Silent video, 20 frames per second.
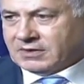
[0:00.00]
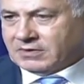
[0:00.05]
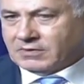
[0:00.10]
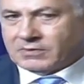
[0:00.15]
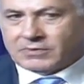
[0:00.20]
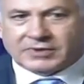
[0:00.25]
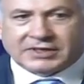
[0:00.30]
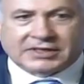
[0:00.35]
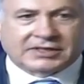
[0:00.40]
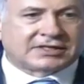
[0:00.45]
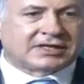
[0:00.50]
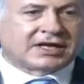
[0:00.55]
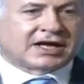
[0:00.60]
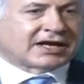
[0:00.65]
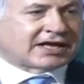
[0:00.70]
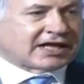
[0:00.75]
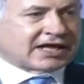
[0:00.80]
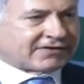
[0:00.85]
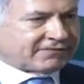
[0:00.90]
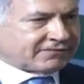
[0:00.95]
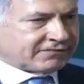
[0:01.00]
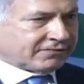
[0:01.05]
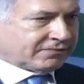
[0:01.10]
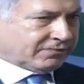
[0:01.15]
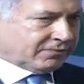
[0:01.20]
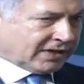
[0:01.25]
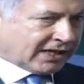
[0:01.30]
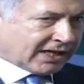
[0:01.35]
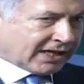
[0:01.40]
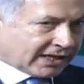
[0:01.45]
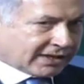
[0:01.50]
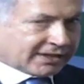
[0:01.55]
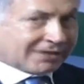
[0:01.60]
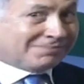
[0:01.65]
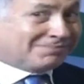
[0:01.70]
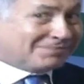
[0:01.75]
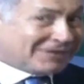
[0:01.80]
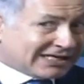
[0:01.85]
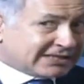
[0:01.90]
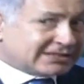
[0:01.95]
We had the
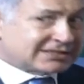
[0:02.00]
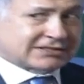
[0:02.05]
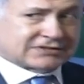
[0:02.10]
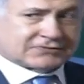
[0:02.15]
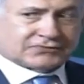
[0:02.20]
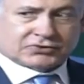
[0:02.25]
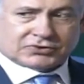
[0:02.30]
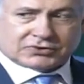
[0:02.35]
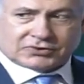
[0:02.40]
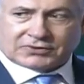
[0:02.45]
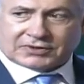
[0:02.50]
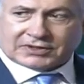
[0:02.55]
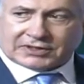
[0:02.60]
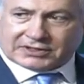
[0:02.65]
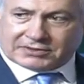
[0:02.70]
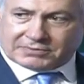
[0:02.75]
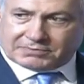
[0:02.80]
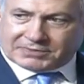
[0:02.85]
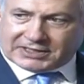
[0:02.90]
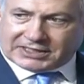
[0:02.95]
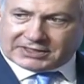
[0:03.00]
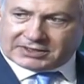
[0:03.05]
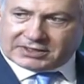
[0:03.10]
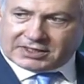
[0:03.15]
basis for doing it, but